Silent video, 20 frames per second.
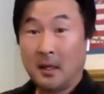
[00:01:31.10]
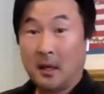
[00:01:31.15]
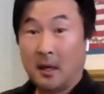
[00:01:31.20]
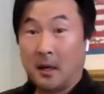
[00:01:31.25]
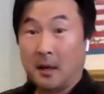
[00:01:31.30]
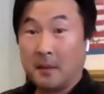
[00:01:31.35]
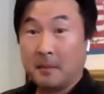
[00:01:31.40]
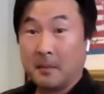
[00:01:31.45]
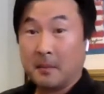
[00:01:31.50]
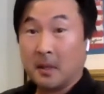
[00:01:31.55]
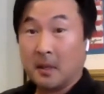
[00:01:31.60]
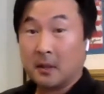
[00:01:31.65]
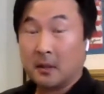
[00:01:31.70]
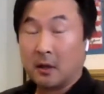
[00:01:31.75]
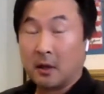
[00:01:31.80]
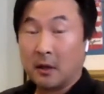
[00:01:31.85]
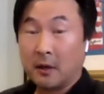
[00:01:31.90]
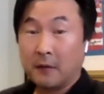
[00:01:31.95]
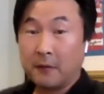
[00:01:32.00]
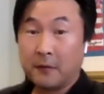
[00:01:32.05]
I'm
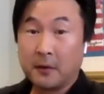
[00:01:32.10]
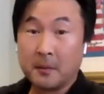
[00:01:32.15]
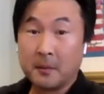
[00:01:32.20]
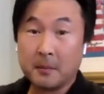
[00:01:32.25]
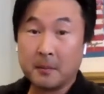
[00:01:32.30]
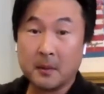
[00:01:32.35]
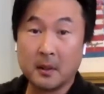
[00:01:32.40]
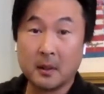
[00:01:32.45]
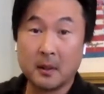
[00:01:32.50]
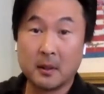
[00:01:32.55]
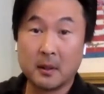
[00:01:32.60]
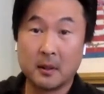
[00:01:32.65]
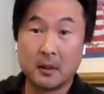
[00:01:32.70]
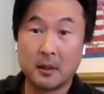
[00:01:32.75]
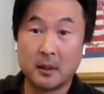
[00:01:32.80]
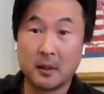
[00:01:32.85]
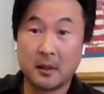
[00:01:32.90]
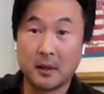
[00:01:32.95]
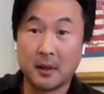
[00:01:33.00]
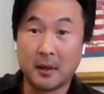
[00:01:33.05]
Donnie from
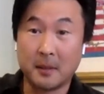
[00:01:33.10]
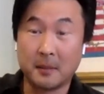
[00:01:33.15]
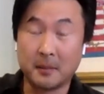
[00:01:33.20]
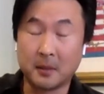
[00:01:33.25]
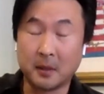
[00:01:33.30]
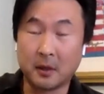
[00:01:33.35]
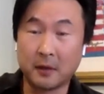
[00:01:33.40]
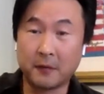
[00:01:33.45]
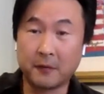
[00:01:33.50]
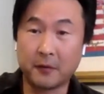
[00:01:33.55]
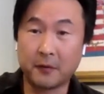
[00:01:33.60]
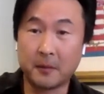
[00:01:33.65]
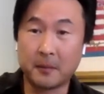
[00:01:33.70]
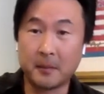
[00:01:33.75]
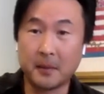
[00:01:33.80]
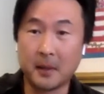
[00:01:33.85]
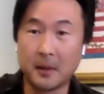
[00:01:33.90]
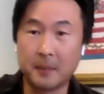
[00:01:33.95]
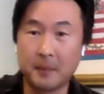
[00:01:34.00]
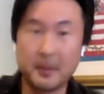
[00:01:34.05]

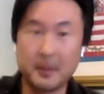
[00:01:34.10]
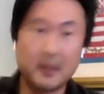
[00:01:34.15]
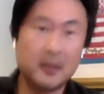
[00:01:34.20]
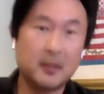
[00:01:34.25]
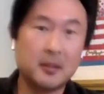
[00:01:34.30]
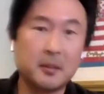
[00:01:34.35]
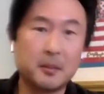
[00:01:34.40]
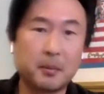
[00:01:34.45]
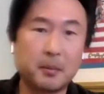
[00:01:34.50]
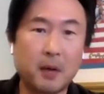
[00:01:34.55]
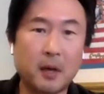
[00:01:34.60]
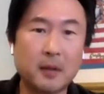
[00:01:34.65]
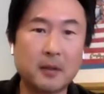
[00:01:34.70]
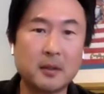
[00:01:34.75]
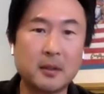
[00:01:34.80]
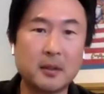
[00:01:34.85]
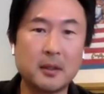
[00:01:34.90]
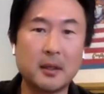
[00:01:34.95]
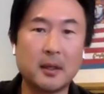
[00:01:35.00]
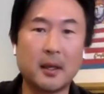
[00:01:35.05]
BTC
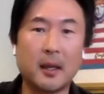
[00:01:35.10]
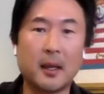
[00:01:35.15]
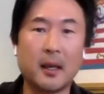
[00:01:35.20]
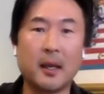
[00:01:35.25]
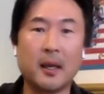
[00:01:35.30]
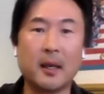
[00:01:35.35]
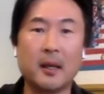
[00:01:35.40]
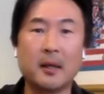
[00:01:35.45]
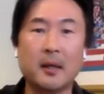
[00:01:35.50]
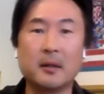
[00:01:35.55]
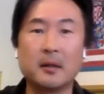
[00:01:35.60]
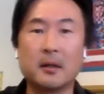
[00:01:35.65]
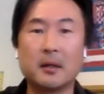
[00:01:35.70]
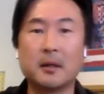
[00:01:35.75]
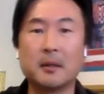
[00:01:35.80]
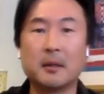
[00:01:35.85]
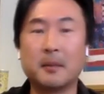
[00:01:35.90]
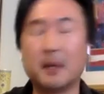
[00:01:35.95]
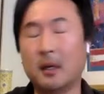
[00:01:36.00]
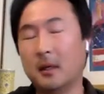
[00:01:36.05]
Proxy, and
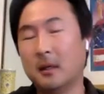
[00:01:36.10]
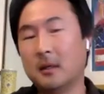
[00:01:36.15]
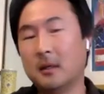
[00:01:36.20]
I'm